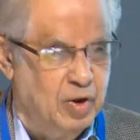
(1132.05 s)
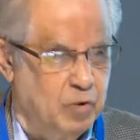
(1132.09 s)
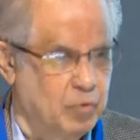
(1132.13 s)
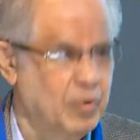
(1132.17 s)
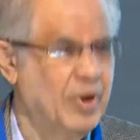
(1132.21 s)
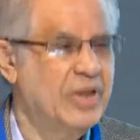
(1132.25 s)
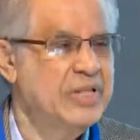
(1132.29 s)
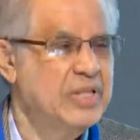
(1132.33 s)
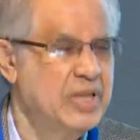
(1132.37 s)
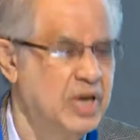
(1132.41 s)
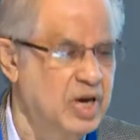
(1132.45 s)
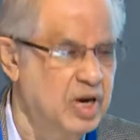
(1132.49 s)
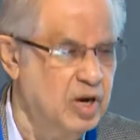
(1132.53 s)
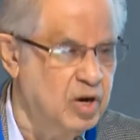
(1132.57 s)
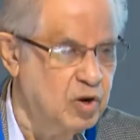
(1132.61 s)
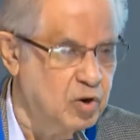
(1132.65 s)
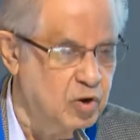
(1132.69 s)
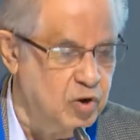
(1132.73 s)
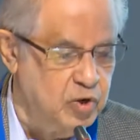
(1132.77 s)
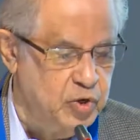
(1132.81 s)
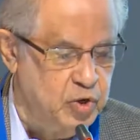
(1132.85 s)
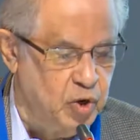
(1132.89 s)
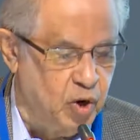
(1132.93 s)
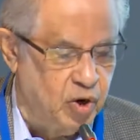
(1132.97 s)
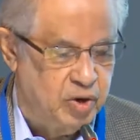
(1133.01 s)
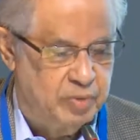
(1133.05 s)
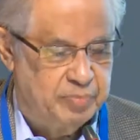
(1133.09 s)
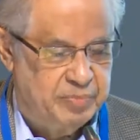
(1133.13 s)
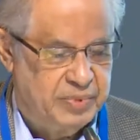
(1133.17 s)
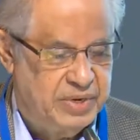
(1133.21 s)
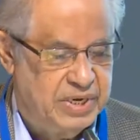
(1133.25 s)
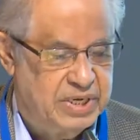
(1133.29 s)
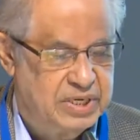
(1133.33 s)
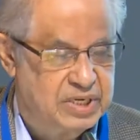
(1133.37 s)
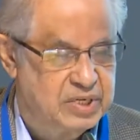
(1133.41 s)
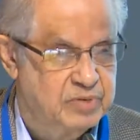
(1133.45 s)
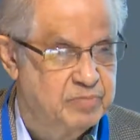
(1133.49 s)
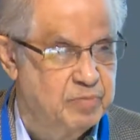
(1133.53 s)
when the
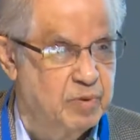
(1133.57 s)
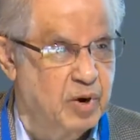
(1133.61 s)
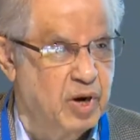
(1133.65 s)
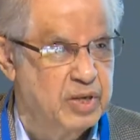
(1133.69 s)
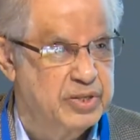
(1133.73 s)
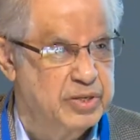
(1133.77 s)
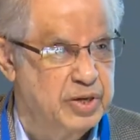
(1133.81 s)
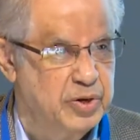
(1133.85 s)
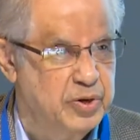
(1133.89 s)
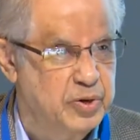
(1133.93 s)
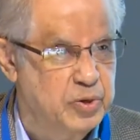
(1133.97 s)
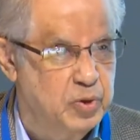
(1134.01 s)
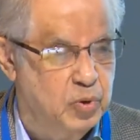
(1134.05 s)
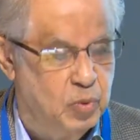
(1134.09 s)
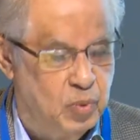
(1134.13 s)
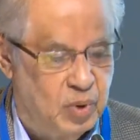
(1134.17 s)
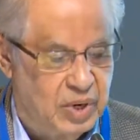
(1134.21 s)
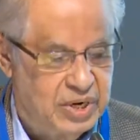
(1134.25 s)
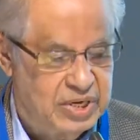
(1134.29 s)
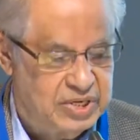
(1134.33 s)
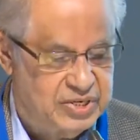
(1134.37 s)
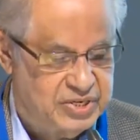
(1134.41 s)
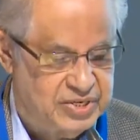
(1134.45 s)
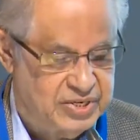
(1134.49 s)
Europeans brought the New World